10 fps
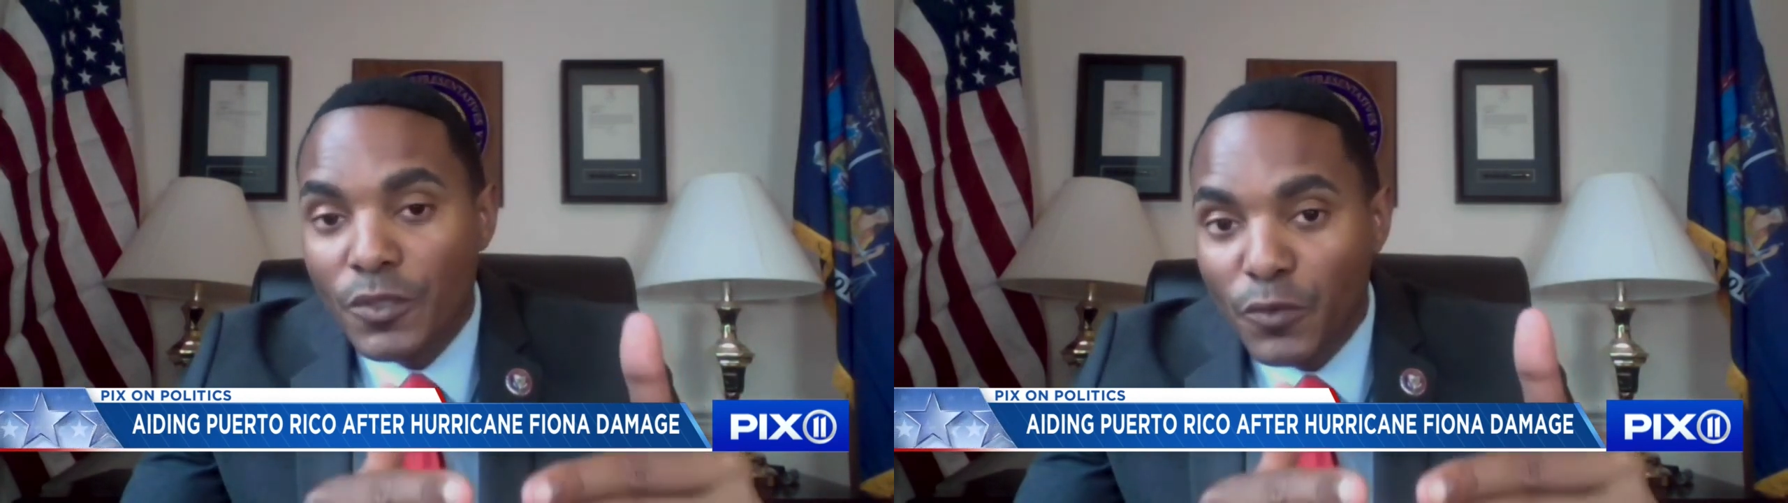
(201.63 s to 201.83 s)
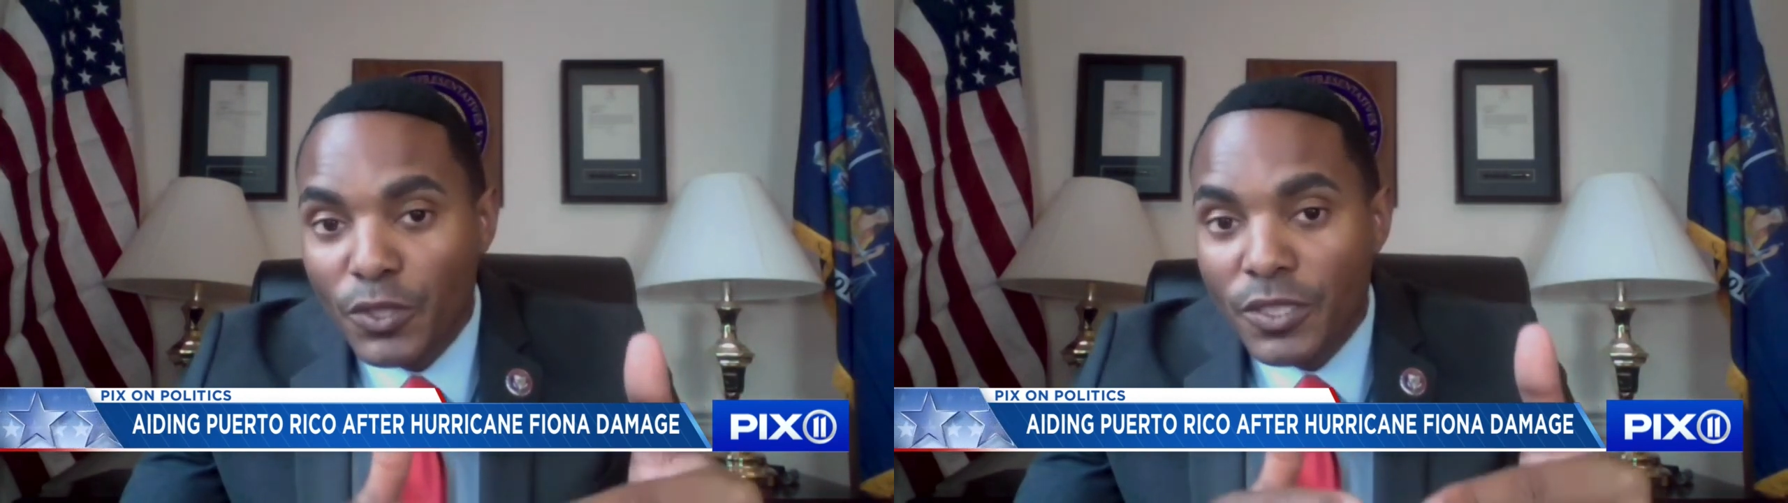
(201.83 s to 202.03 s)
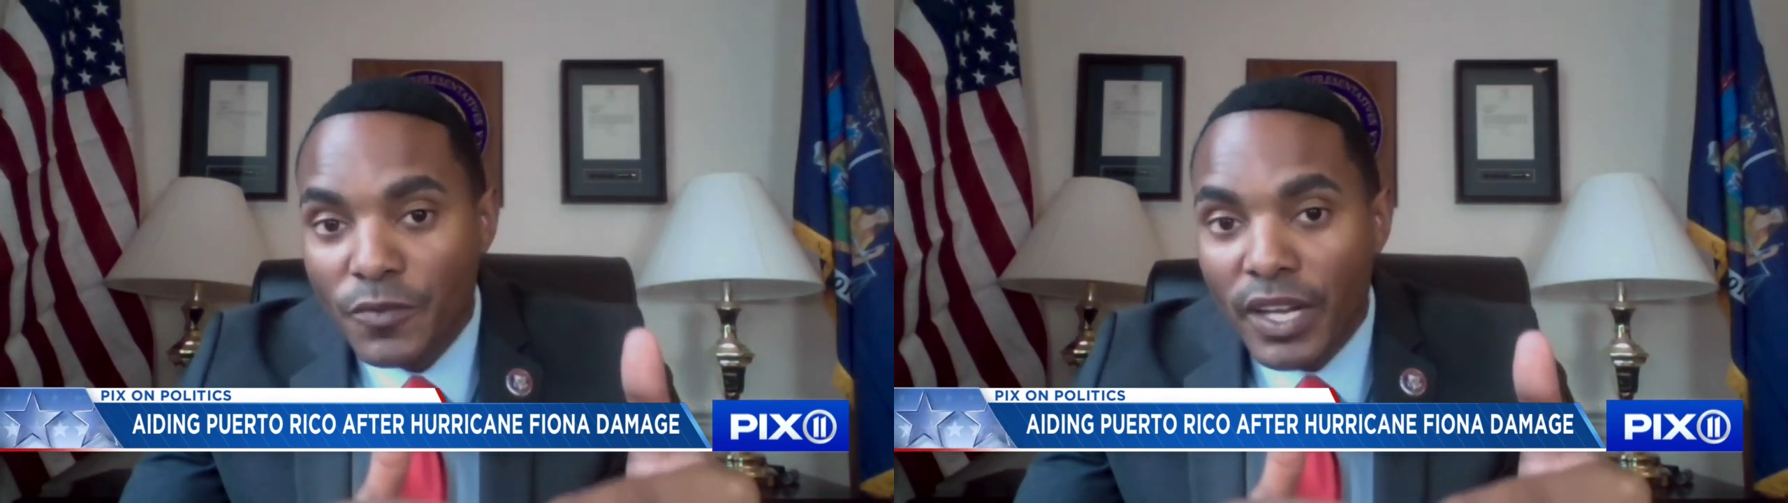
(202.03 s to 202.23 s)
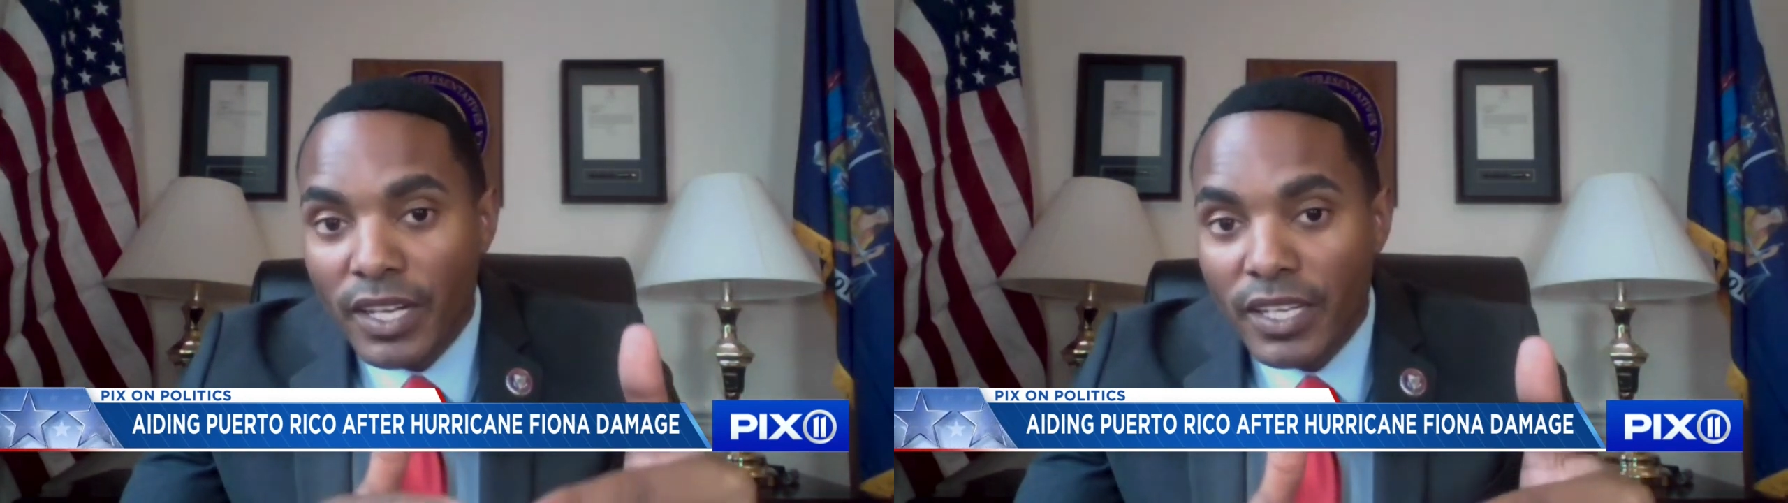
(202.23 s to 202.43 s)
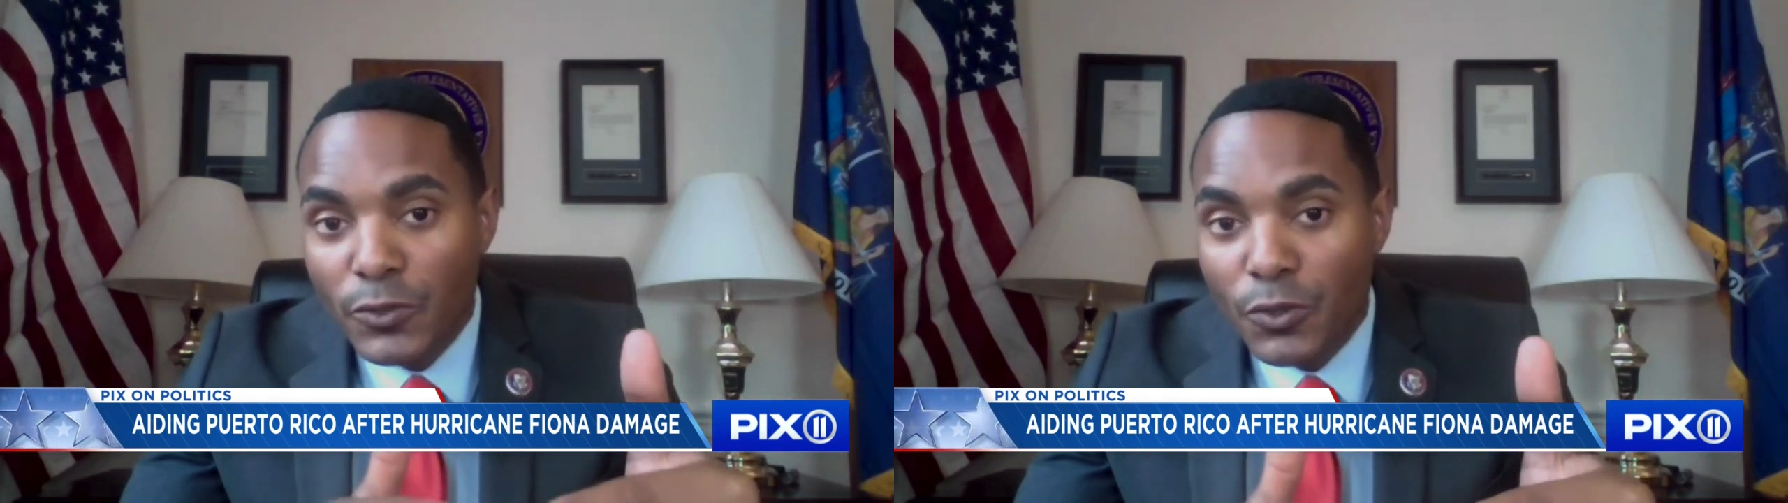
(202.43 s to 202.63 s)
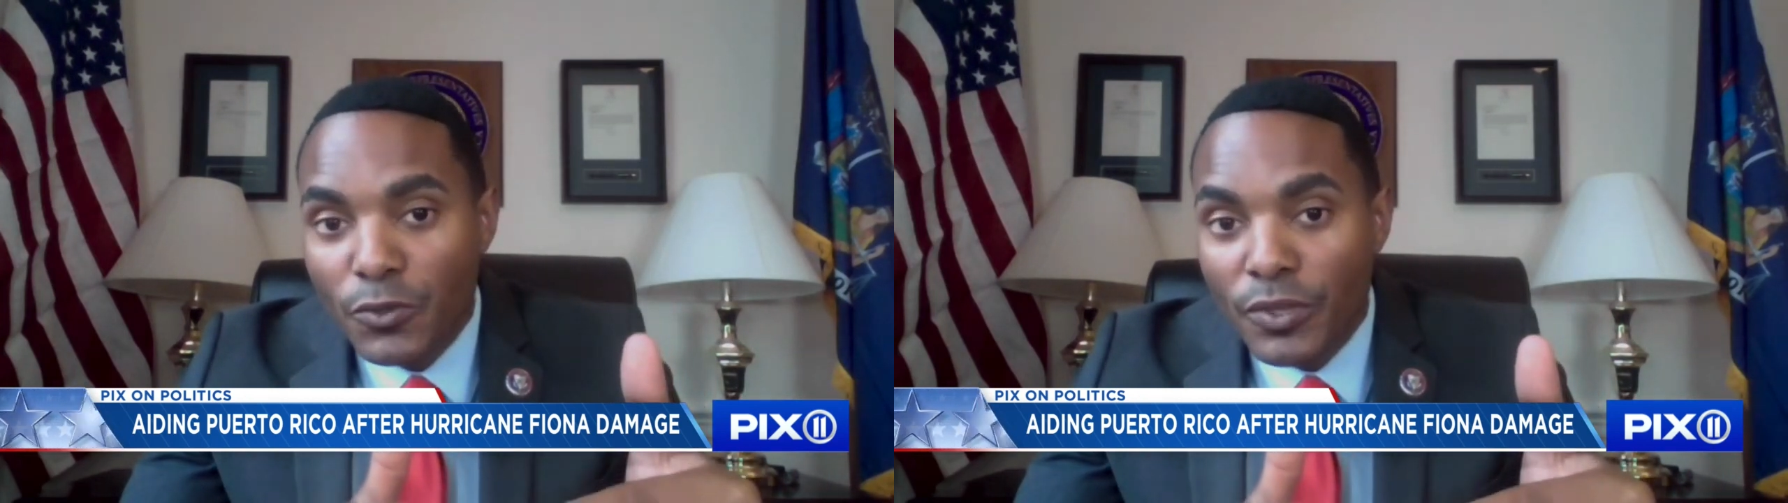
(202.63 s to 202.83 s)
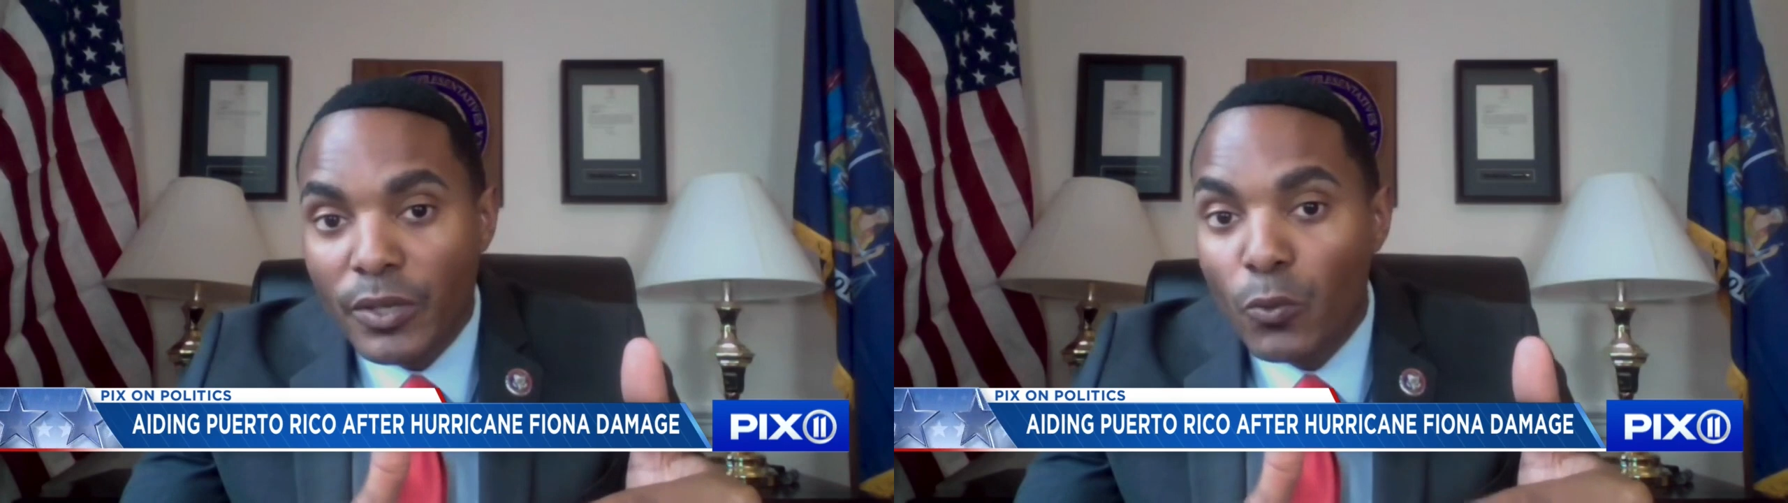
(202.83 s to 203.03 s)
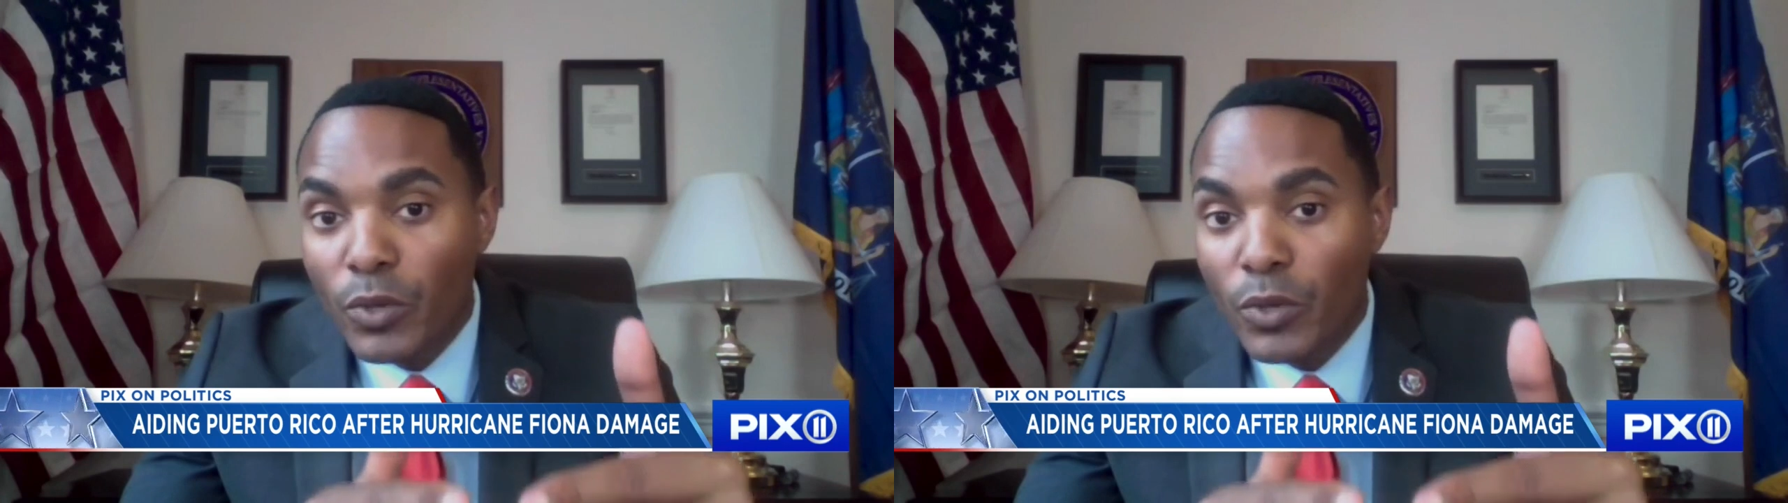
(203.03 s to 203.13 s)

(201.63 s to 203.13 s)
diversified electric grid